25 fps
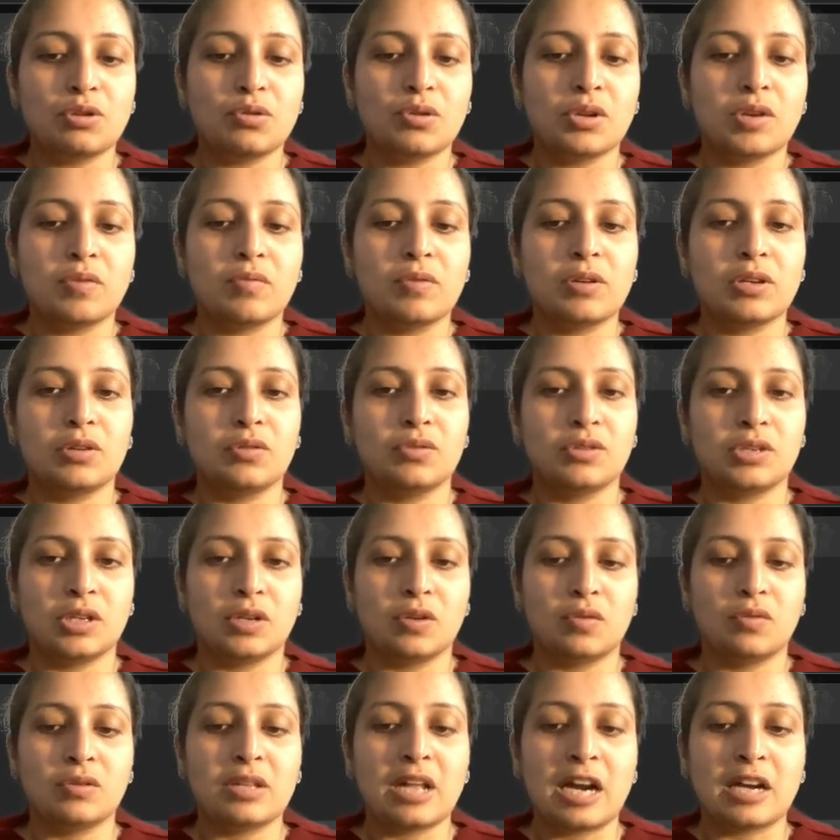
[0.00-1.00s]
to
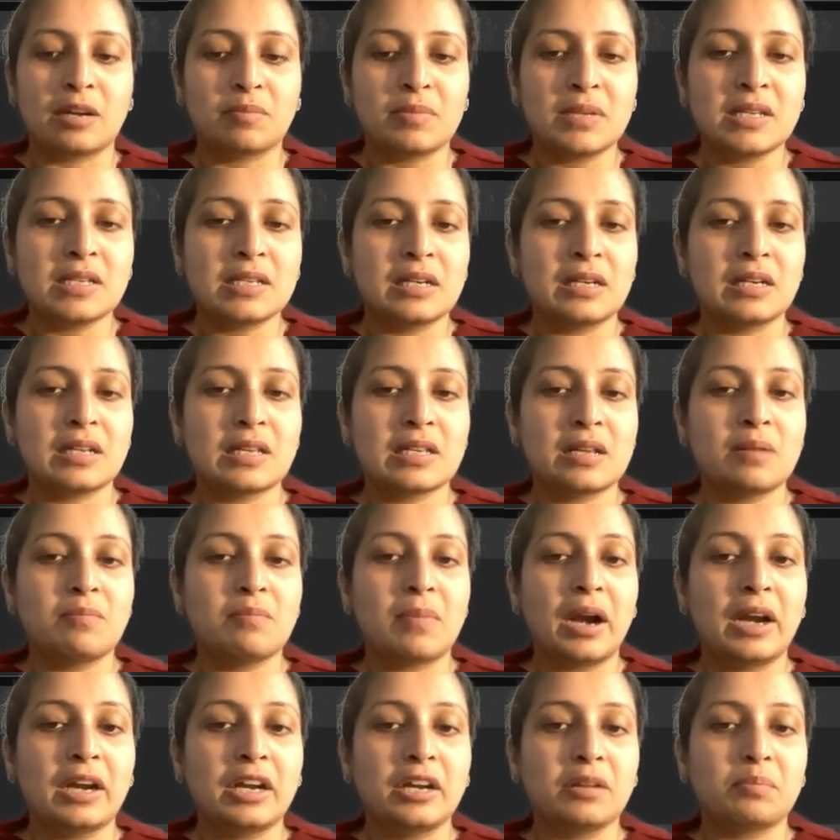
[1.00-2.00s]
0, that means it is a
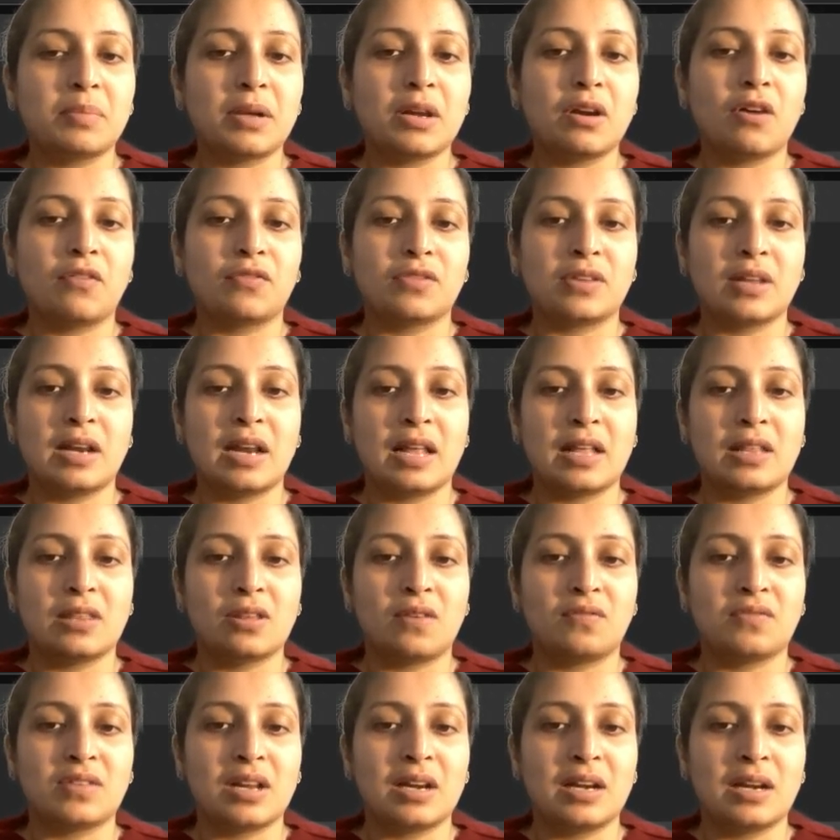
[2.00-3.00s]
multiple of the length
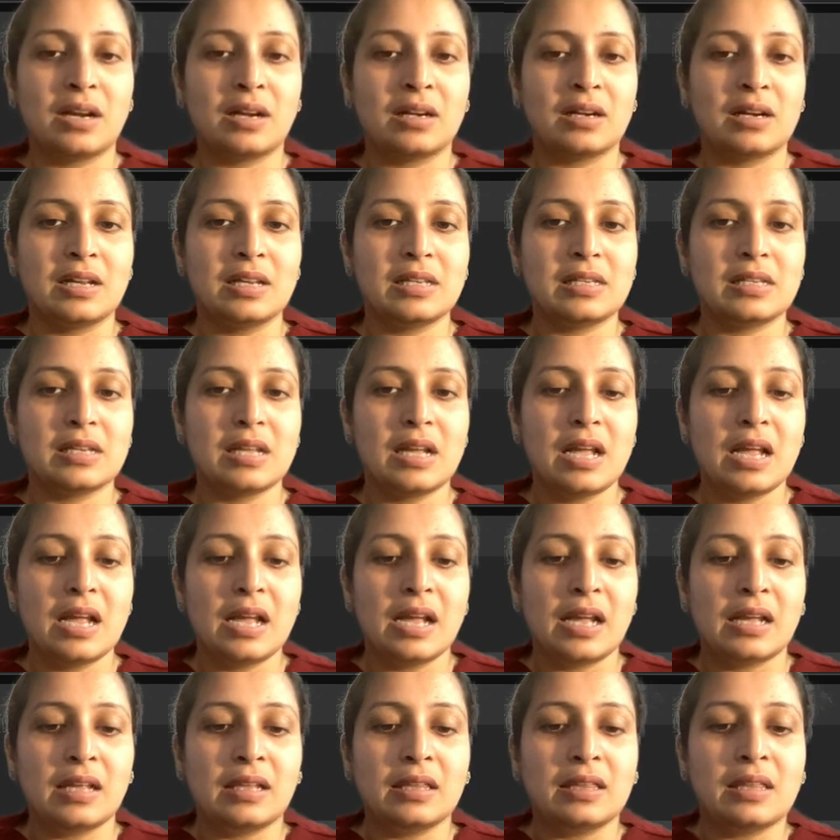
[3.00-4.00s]
of the linked list.
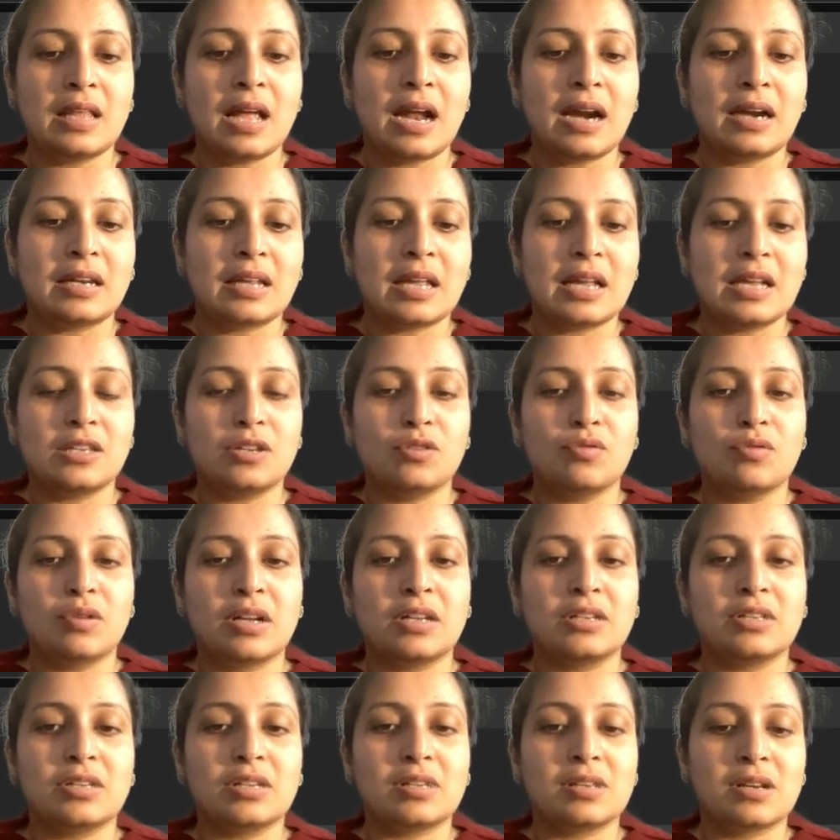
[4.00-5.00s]
In that case, you
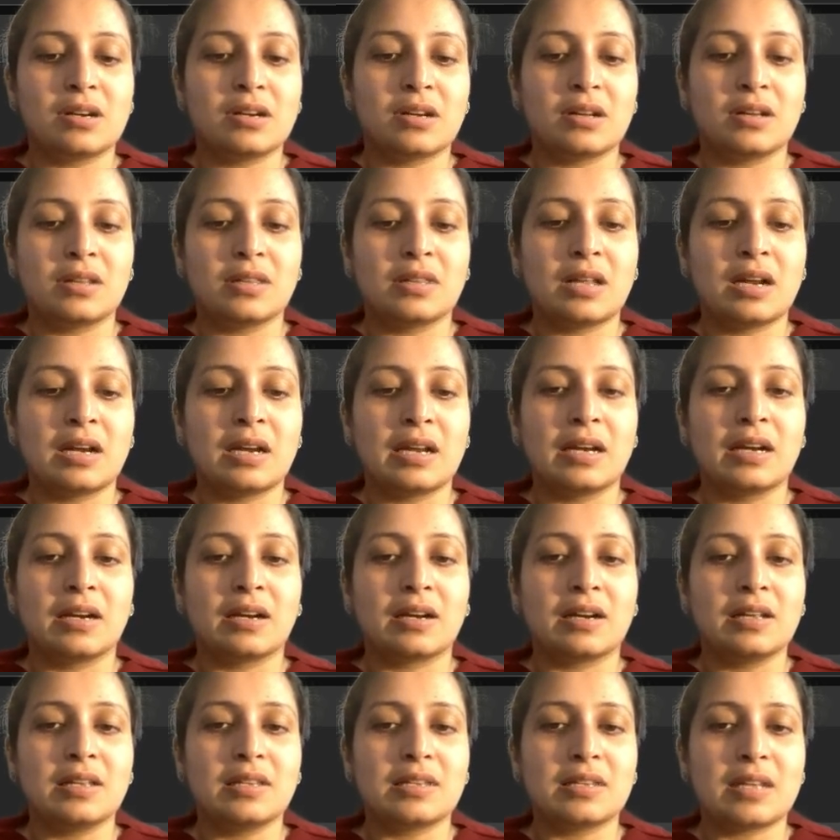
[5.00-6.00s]
can just return the linked
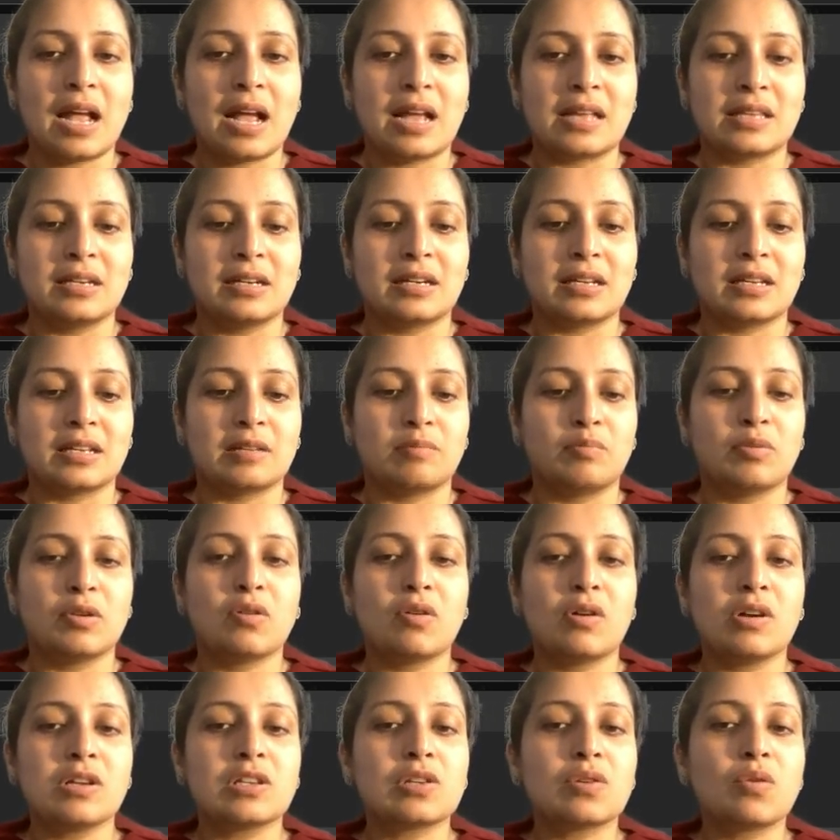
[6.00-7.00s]
list as it is,
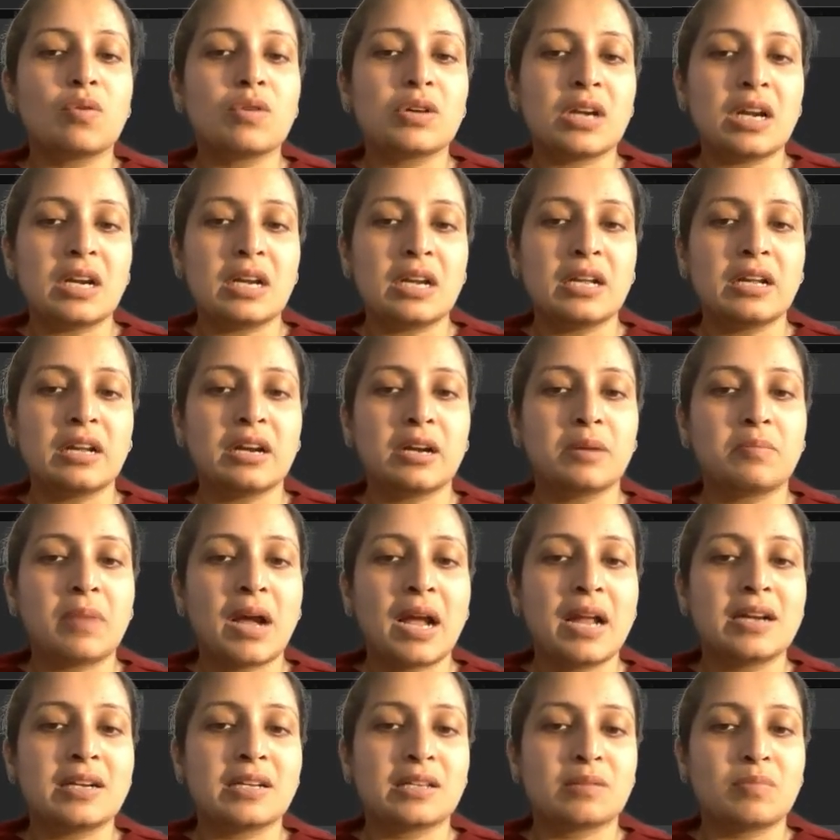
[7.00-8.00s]
because rotating it by
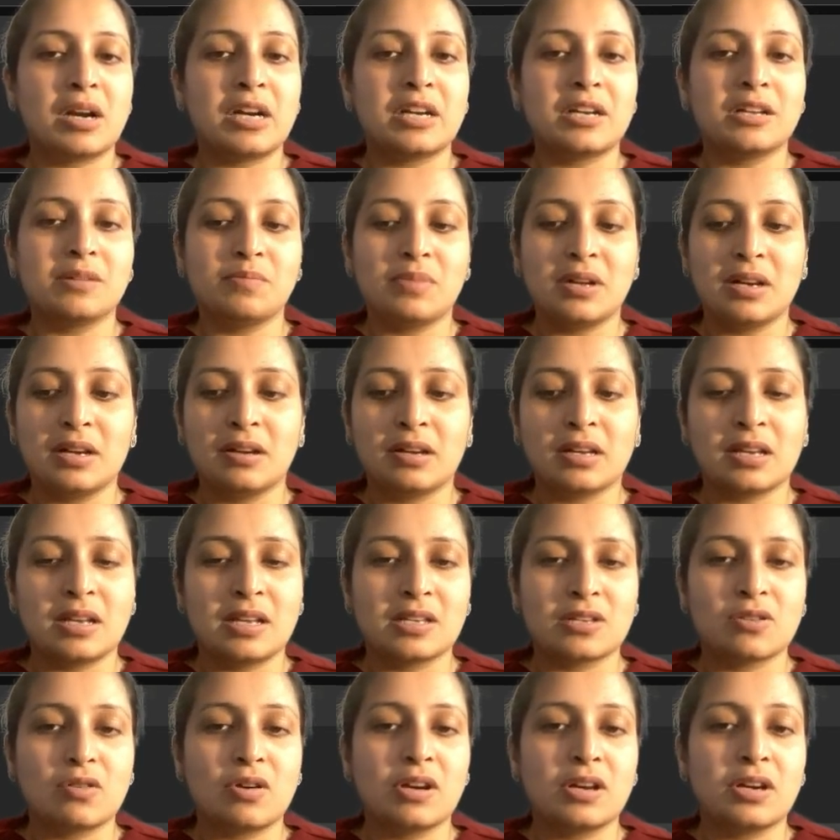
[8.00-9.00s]
its multiple
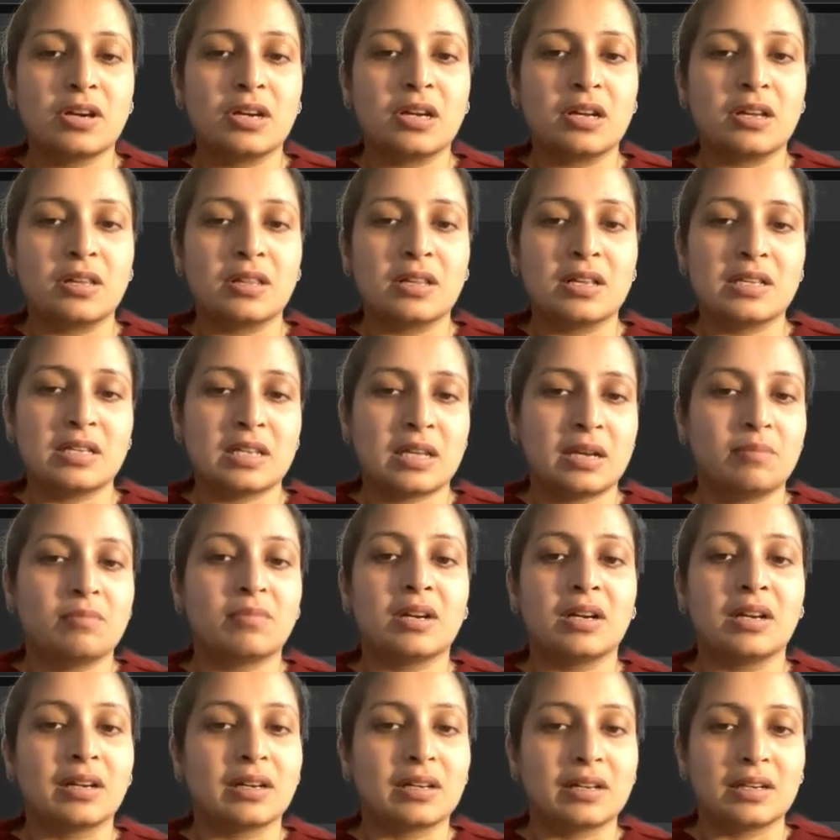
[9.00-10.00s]
is going to return the same
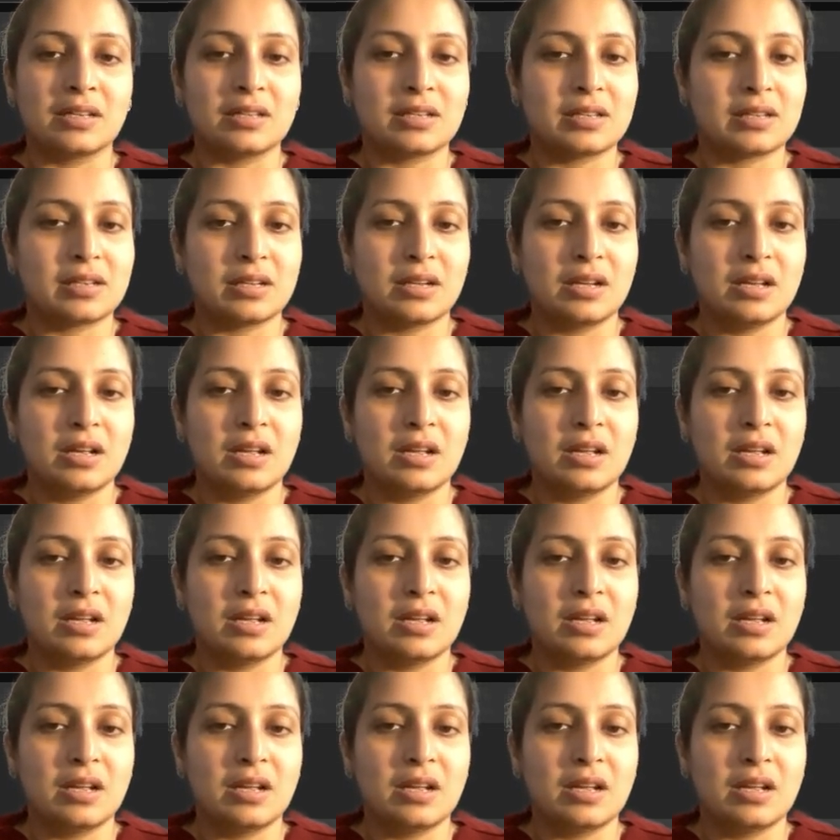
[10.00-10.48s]
linked list.